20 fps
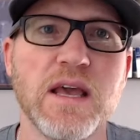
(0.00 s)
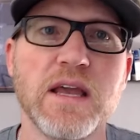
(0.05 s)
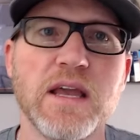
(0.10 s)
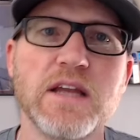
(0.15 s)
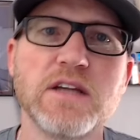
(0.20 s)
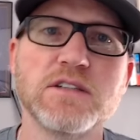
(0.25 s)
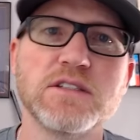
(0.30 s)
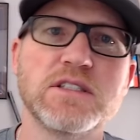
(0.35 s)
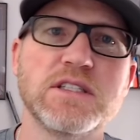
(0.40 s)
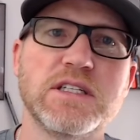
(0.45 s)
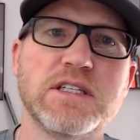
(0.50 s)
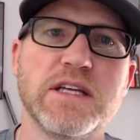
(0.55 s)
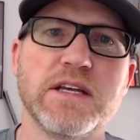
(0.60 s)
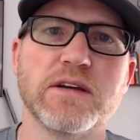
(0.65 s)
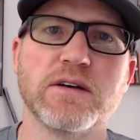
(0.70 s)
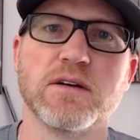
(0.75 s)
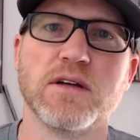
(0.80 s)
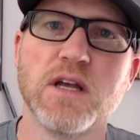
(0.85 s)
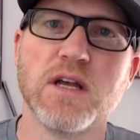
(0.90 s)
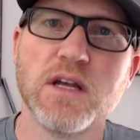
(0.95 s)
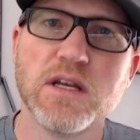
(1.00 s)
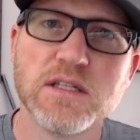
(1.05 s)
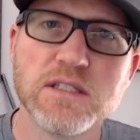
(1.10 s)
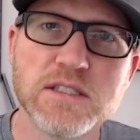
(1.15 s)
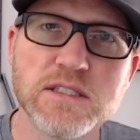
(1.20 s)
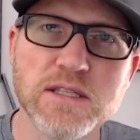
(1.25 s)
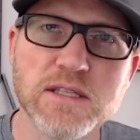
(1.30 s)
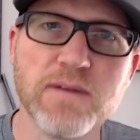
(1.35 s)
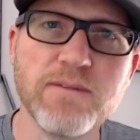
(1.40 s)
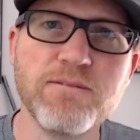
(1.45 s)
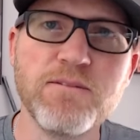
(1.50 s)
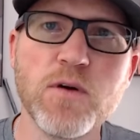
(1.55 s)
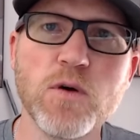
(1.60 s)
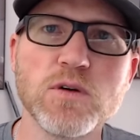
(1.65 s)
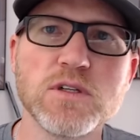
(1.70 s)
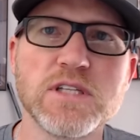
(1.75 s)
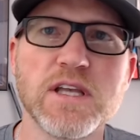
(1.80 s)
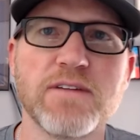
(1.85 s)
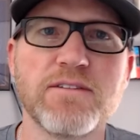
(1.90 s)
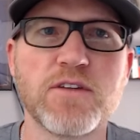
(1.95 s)
Here's the deal. Some
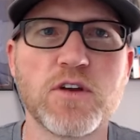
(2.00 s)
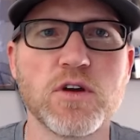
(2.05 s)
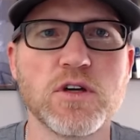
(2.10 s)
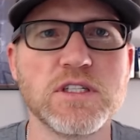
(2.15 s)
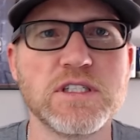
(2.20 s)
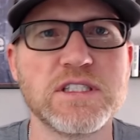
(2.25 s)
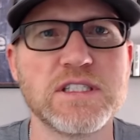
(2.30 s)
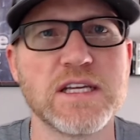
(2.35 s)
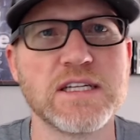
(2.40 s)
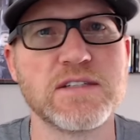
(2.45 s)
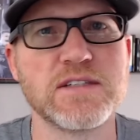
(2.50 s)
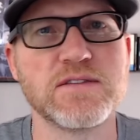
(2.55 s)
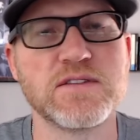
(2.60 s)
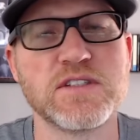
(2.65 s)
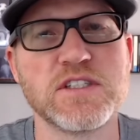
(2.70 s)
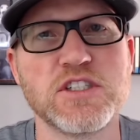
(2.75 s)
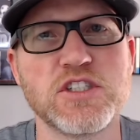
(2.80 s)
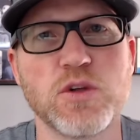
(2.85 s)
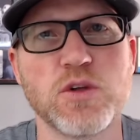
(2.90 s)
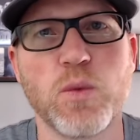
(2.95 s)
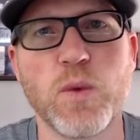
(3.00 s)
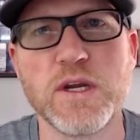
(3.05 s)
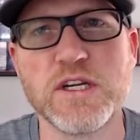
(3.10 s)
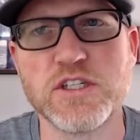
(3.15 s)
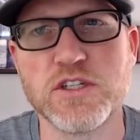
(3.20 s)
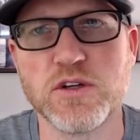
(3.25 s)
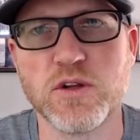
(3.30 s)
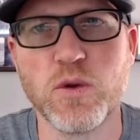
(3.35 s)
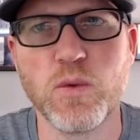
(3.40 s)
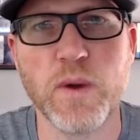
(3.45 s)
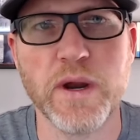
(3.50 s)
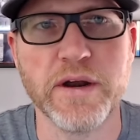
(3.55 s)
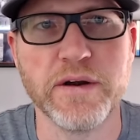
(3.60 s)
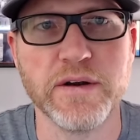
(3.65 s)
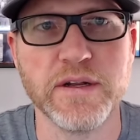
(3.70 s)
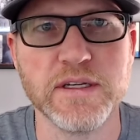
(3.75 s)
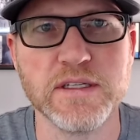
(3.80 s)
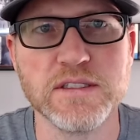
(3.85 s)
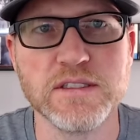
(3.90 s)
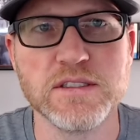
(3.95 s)
folks have good sense of situational
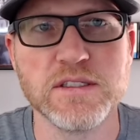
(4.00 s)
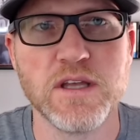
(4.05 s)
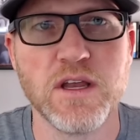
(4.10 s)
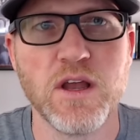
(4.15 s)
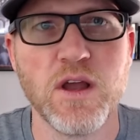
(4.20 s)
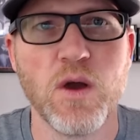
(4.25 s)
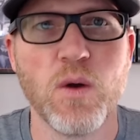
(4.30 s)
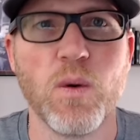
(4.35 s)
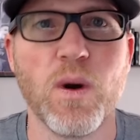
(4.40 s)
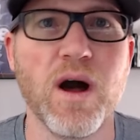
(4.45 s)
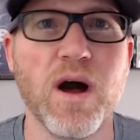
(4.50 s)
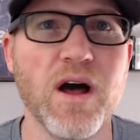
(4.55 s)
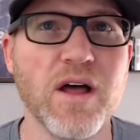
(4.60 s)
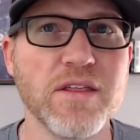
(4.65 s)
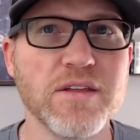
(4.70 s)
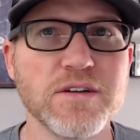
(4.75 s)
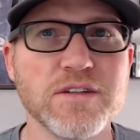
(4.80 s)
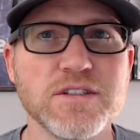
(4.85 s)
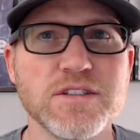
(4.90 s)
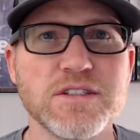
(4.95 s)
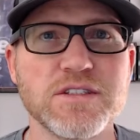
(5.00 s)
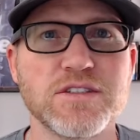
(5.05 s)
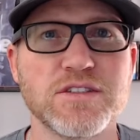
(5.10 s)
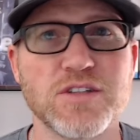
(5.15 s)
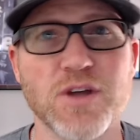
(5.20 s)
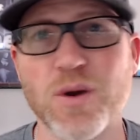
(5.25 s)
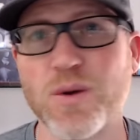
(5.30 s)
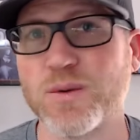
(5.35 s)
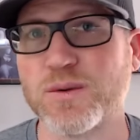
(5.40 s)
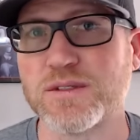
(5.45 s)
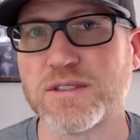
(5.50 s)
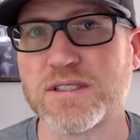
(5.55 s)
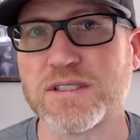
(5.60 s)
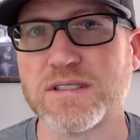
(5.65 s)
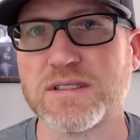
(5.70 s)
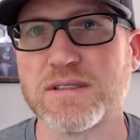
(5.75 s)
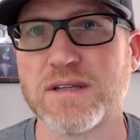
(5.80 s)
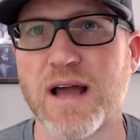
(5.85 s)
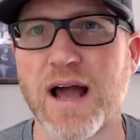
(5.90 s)
awareness, while others don't.